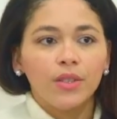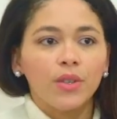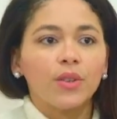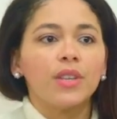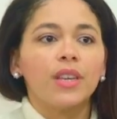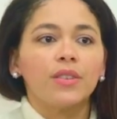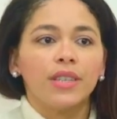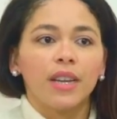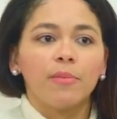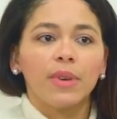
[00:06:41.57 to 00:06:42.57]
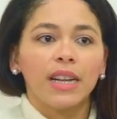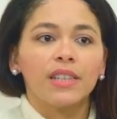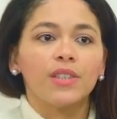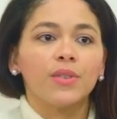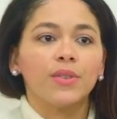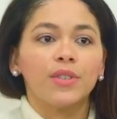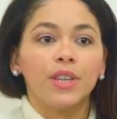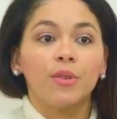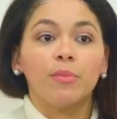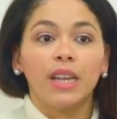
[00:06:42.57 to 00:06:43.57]
DOIL ECOTEC plans to
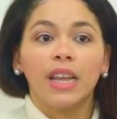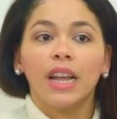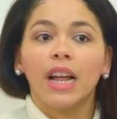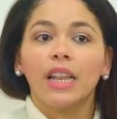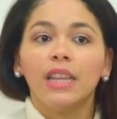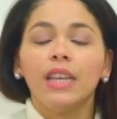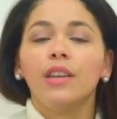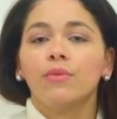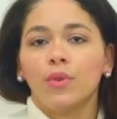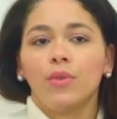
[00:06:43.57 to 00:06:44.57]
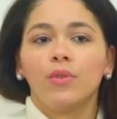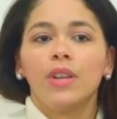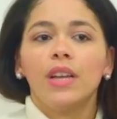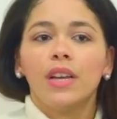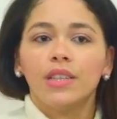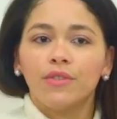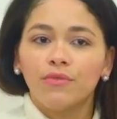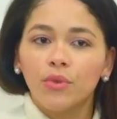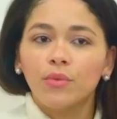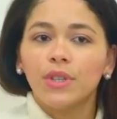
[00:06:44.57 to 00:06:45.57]
continue playing a leading role as a
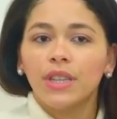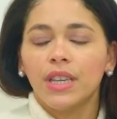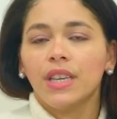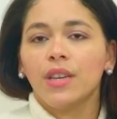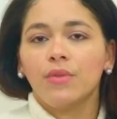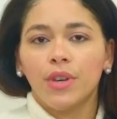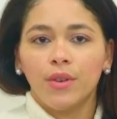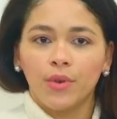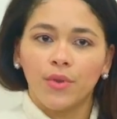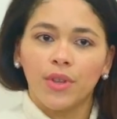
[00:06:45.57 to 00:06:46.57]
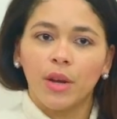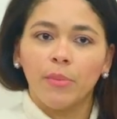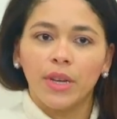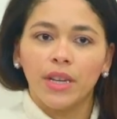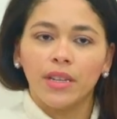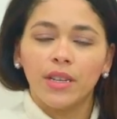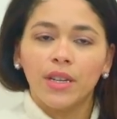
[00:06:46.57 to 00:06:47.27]
forward-thinking green growth company.